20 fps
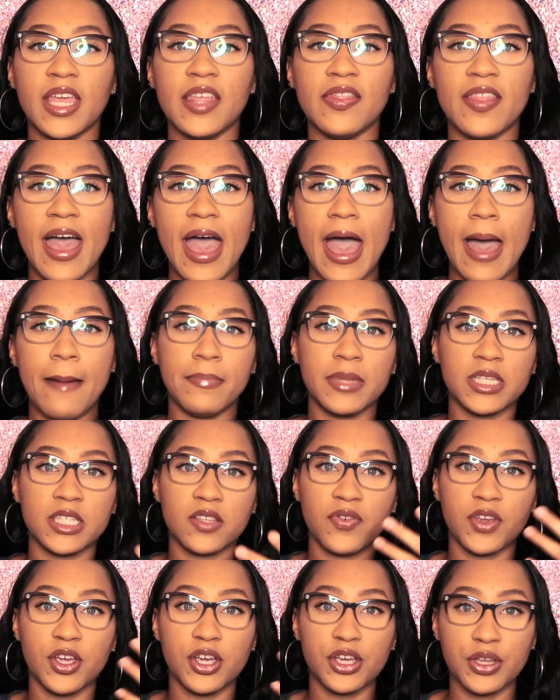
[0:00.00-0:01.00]
in the
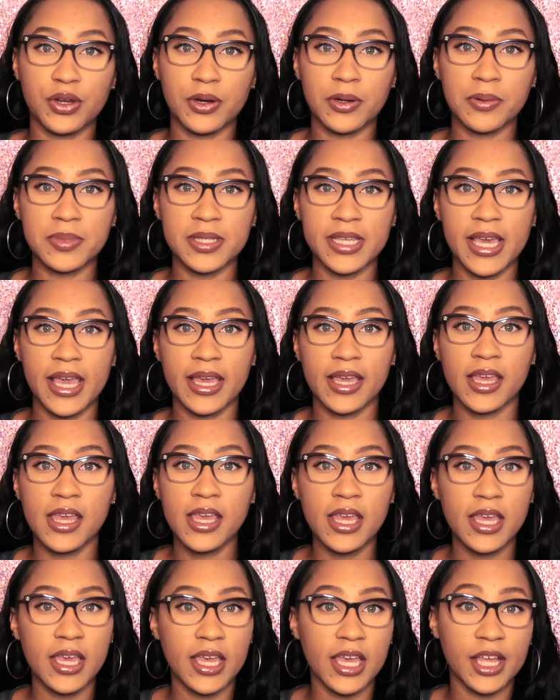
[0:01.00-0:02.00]
atmosphere, you know what I'm saying?
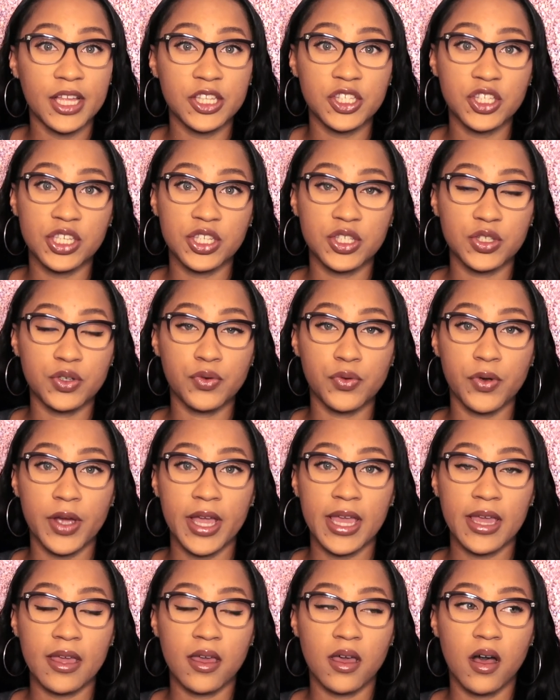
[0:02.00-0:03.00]
It's just
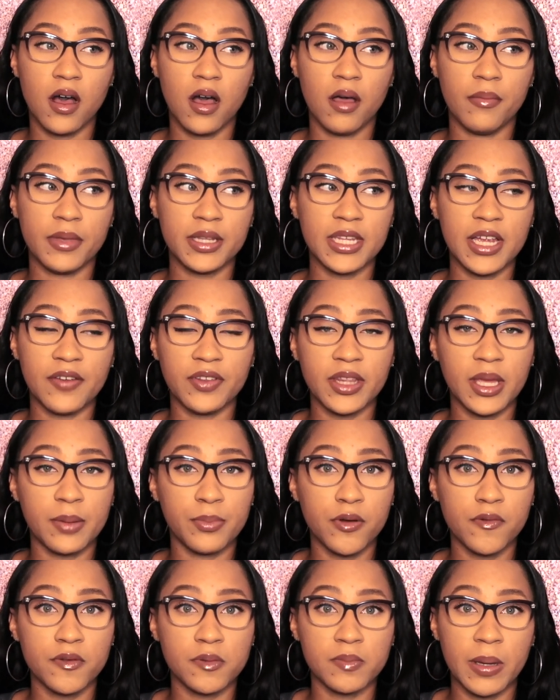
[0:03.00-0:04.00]
great. Um, it definitely
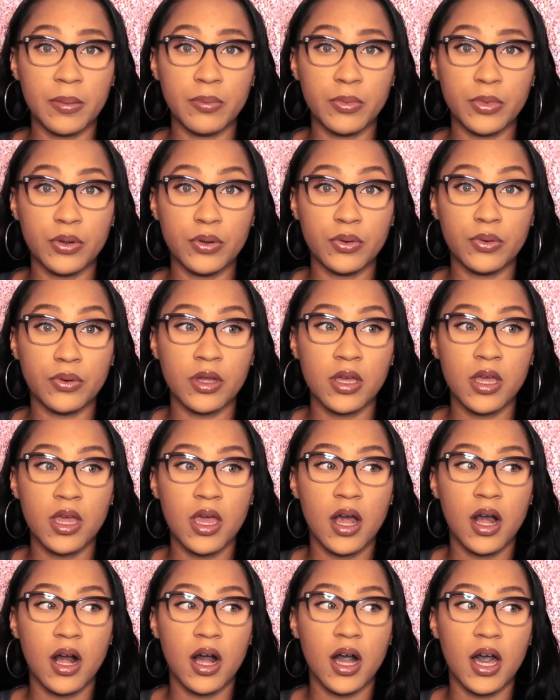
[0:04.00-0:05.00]
improves my mood.
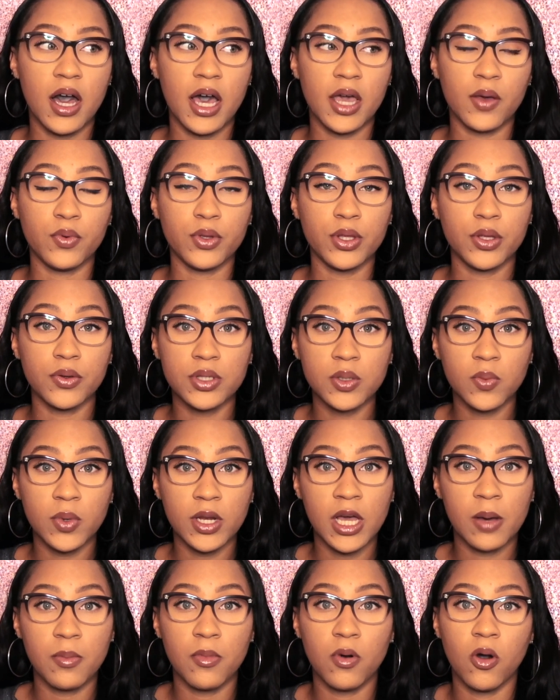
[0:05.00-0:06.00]
I will use it
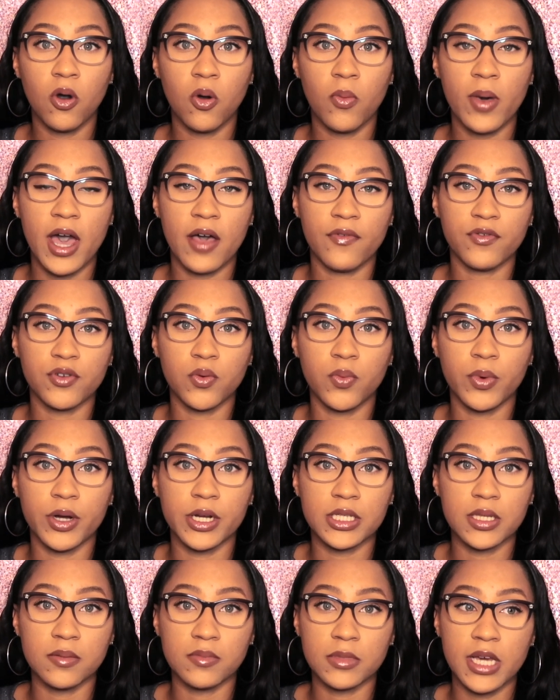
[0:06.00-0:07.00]
when I come home after
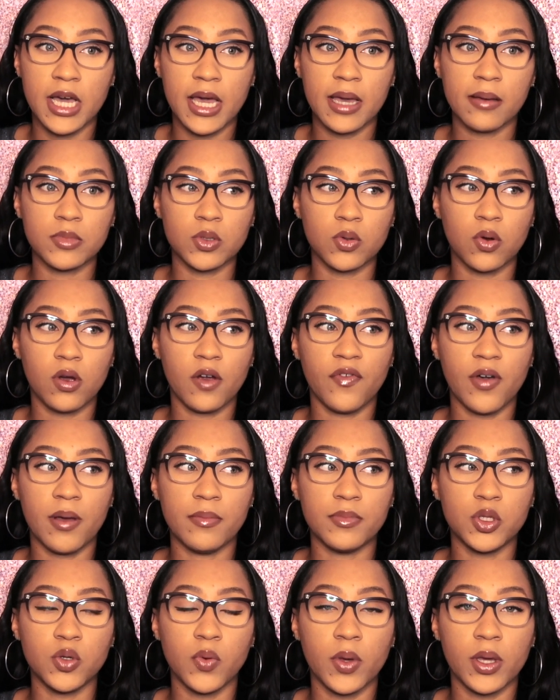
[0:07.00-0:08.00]
work sometimes or if
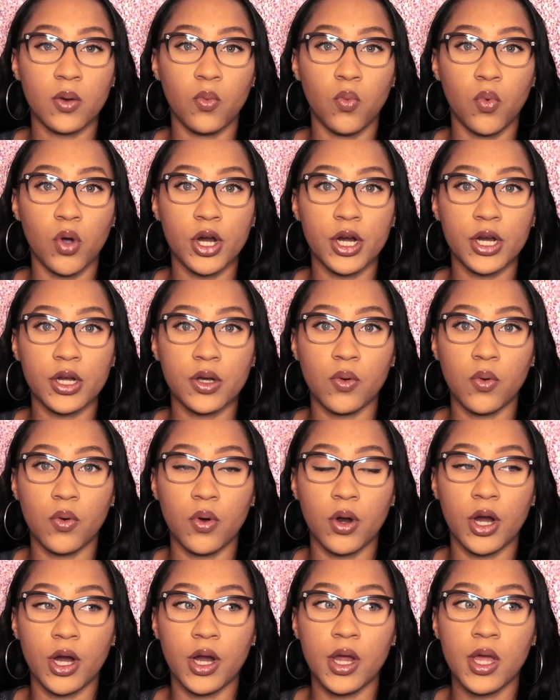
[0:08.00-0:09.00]
I'm doing work
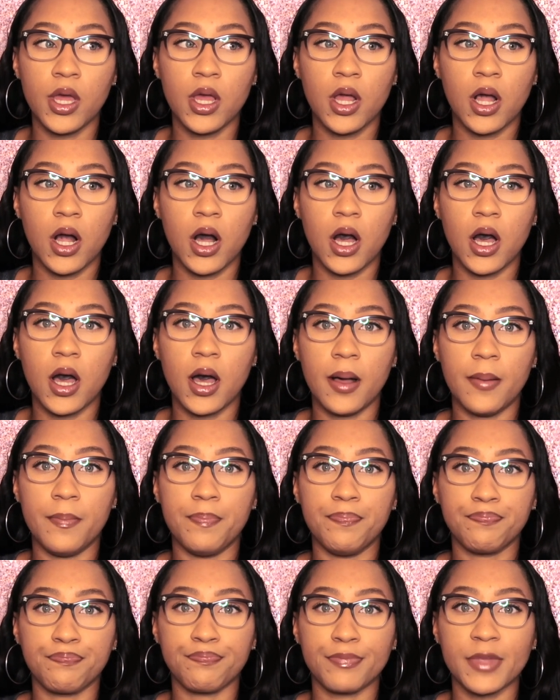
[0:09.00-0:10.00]
or
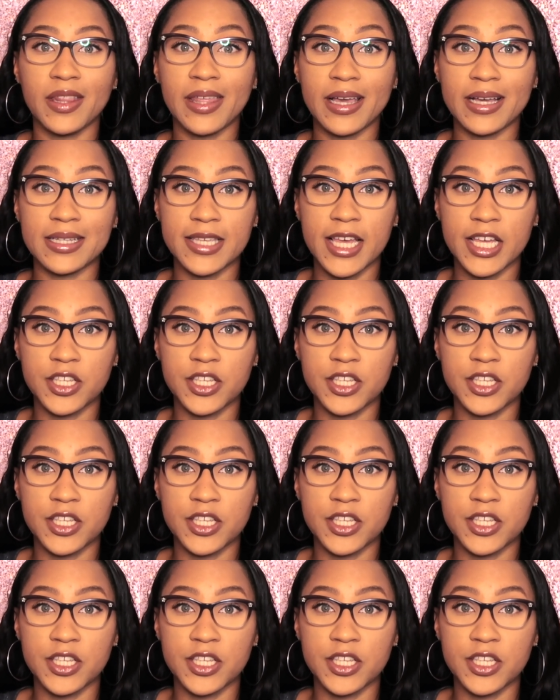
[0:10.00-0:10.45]
um, like a